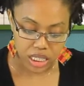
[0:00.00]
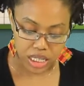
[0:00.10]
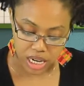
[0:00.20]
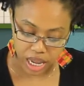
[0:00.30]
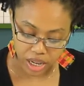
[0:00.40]

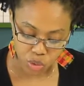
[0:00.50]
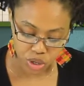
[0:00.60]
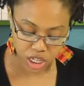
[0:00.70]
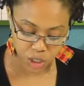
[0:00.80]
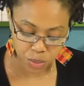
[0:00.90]
Today you
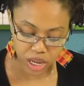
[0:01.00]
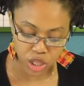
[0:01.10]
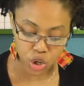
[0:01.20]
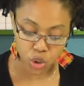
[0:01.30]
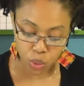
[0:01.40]
will
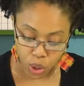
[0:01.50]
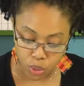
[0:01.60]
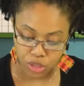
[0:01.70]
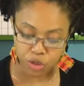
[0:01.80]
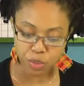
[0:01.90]
explain the
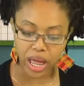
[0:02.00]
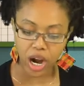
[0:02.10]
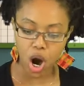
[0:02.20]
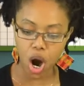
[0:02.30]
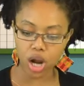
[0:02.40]
growth of
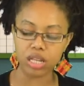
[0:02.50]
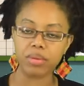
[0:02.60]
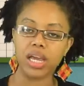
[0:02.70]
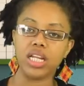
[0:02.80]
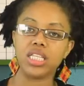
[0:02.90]
Black
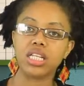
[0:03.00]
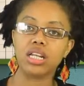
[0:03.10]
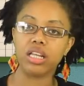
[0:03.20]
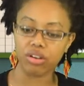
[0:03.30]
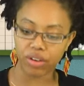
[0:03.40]
Harlem and its
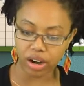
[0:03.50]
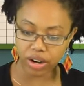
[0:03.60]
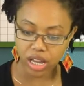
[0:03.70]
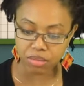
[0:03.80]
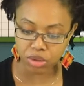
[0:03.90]

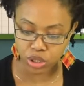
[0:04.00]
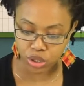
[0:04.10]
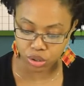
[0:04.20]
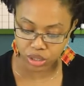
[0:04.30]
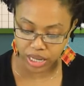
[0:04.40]
literary and
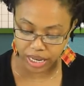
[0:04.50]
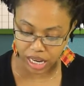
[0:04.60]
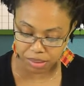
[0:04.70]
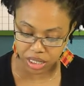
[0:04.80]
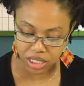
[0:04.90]
musical
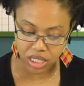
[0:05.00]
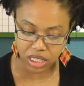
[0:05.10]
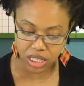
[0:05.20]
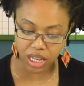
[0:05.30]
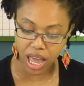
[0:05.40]
dynamic to the
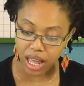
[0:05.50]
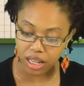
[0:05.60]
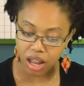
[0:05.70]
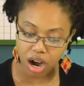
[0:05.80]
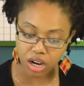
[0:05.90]
city
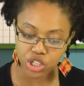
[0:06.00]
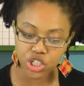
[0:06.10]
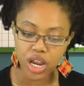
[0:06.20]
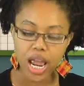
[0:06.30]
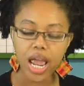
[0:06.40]
at
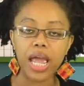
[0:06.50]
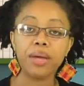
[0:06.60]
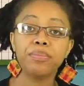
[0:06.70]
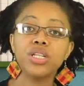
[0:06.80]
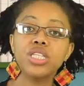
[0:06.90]
large,
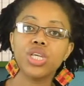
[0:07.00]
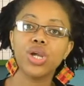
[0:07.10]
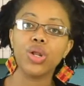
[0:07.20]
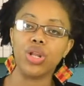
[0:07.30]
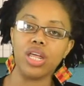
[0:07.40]
and
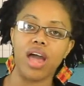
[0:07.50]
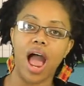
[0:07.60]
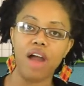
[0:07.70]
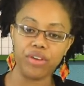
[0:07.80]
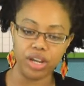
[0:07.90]
particularly the
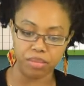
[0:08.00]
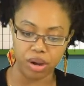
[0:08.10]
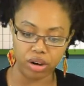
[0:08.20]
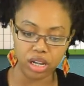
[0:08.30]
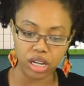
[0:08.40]

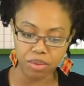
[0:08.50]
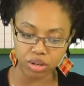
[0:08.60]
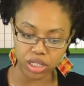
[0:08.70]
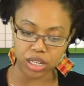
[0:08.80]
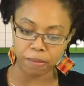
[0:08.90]
African-American
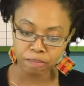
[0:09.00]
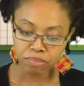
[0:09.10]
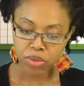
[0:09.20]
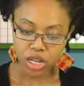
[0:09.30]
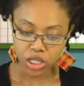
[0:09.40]
community.
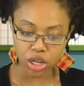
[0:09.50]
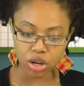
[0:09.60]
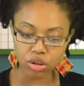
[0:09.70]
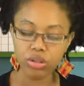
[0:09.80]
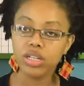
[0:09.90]

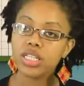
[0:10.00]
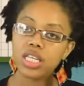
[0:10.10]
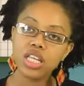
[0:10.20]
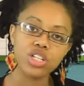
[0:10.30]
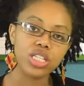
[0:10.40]
So,
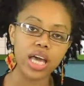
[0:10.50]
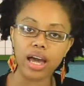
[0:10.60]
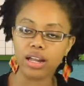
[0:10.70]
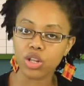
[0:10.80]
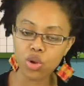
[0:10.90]
see, they just
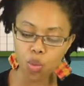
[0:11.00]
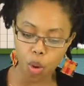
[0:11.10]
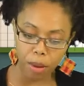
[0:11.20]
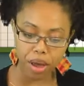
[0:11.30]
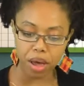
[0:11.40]
got a little
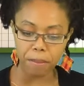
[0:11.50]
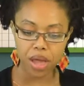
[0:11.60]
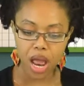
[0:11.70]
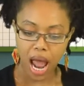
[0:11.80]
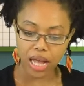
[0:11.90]
warm-up
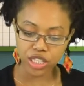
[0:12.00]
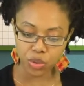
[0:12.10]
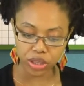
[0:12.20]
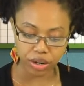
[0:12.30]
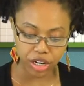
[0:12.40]
as to
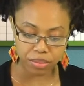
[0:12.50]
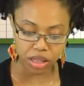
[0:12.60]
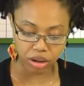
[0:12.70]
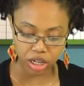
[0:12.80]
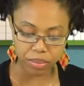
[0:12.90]
what they're going to be
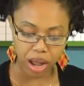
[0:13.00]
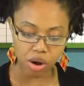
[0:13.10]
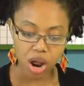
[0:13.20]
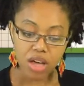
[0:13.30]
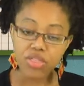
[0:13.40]
learning
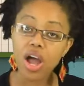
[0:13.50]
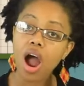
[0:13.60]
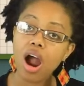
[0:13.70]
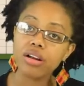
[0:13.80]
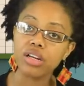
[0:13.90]
about. The
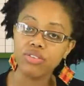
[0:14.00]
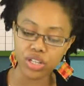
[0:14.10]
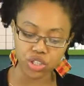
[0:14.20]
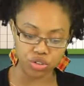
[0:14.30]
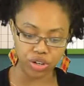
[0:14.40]
heart of
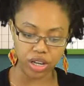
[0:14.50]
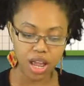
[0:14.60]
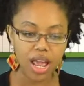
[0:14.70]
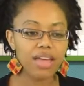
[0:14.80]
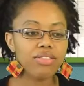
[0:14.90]
history.
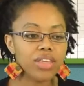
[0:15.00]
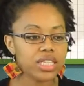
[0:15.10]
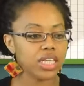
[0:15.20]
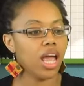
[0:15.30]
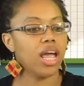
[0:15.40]
In
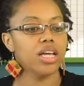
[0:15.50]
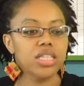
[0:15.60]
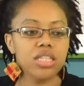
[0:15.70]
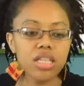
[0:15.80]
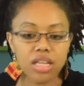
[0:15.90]
this
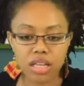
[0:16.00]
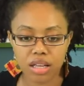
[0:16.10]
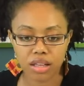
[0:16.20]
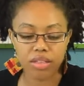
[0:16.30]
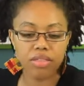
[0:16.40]
case,
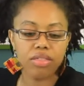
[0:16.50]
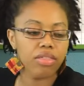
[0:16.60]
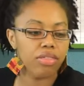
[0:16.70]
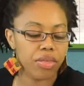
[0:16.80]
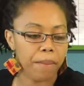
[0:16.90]

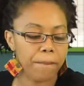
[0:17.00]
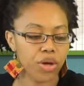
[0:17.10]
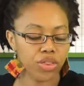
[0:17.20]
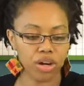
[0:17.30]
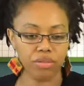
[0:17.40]
the
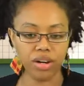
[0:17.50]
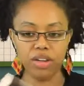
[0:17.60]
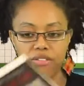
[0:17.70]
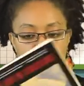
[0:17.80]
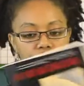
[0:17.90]
book they're
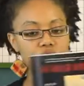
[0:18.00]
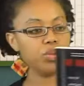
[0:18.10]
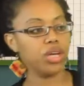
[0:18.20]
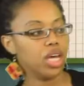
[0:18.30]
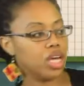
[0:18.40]
reading for this
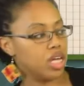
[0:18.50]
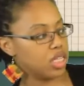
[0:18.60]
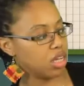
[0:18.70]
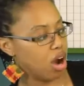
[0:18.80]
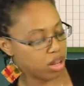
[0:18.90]
week
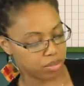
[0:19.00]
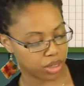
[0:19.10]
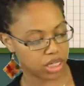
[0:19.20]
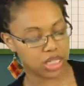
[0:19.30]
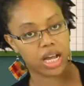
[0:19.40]
is The Harlem
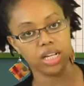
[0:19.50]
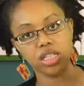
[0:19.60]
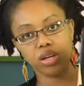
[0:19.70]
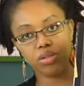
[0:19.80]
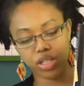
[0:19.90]
Renaissance.
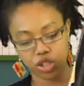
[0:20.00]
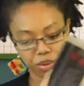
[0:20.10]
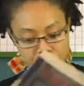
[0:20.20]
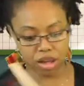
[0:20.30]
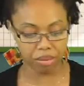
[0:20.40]
So this will
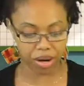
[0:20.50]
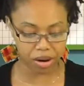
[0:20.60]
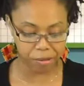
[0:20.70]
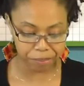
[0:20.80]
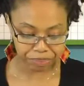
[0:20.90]
be their reader.